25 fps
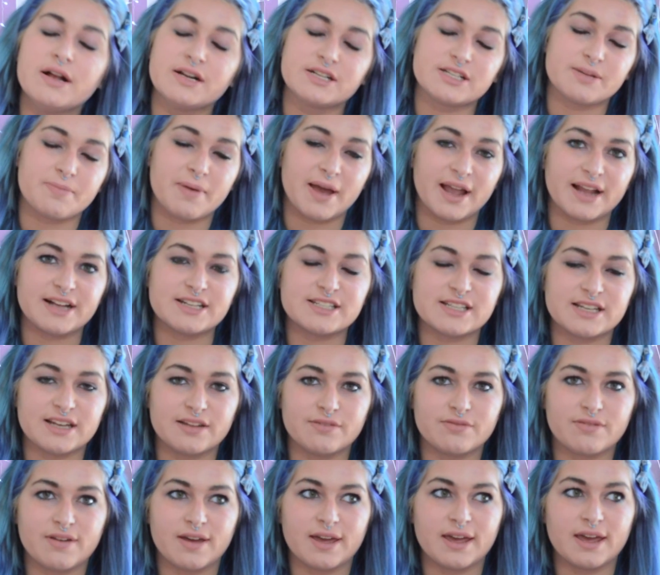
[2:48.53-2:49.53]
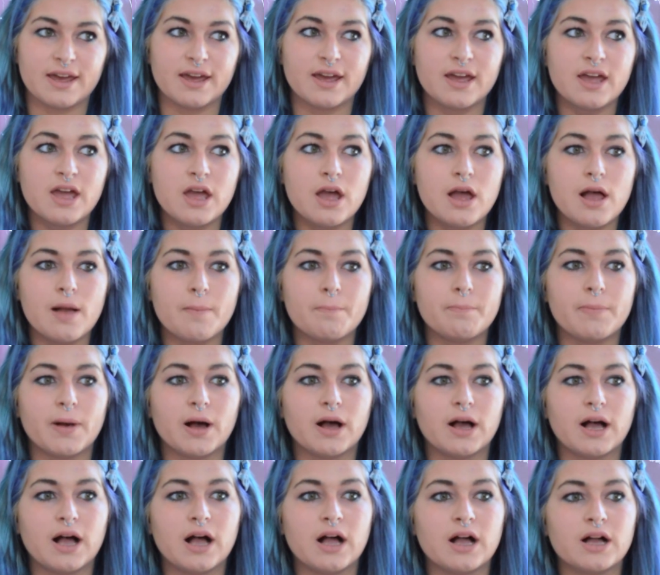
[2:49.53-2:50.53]
to pay to live here.
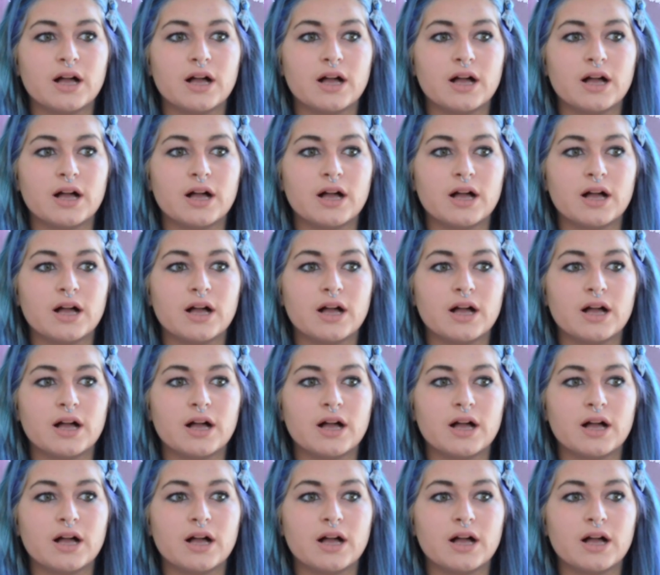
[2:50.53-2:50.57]
But